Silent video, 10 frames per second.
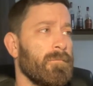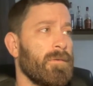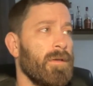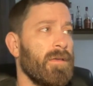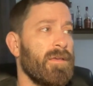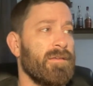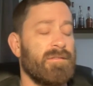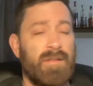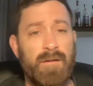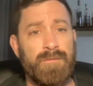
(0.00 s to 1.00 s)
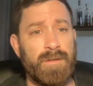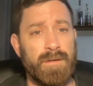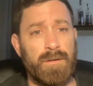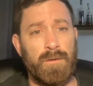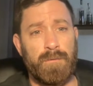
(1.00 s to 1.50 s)
He's definitely
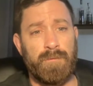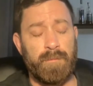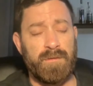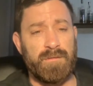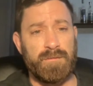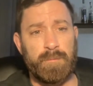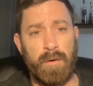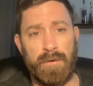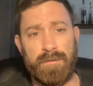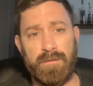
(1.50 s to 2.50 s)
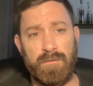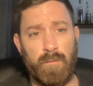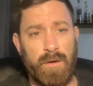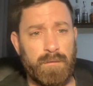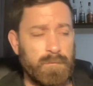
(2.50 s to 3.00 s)
going to learn from this experience as
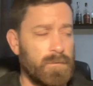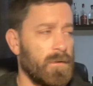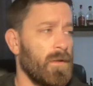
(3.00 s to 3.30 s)
well.